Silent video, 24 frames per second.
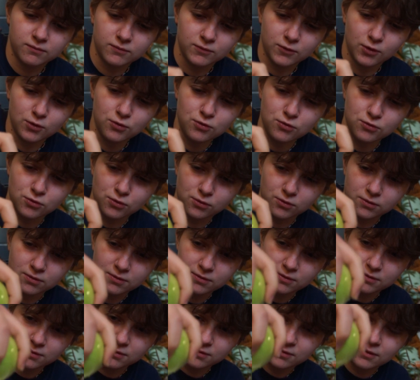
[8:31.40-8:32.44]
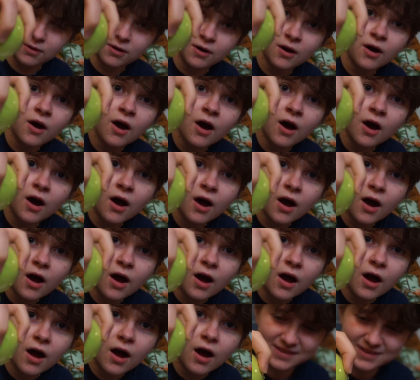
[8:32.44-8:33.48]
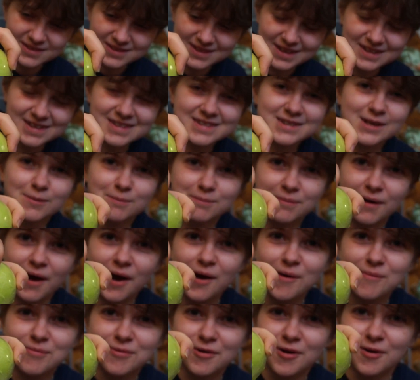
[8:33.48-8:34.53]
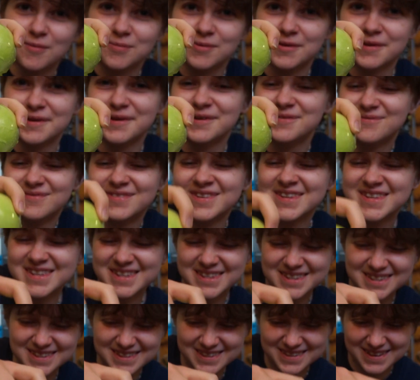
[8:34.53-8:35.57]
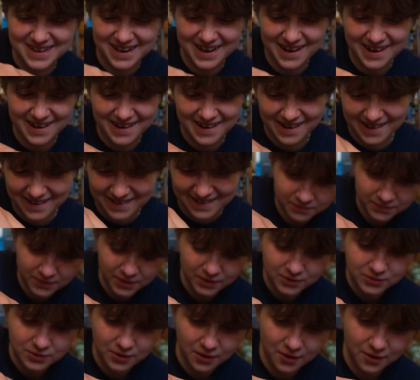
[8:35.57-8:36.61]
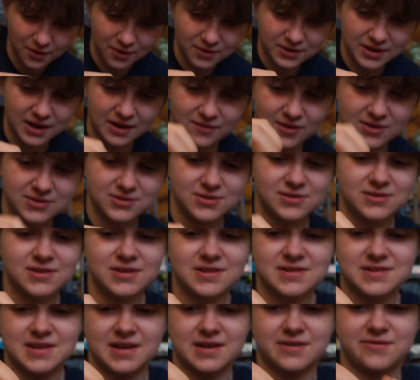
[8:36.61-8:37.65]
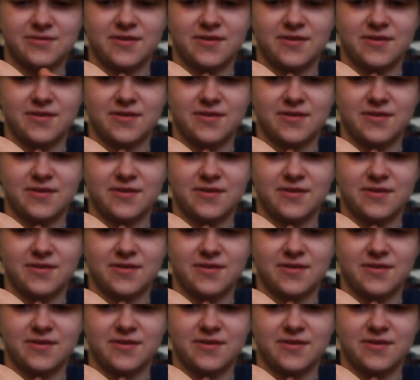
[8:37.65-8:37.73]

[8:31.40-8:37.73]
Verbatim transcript: I... Ooh. Looks like it's got bowel problems. yeah. No, okay, that's just gonna take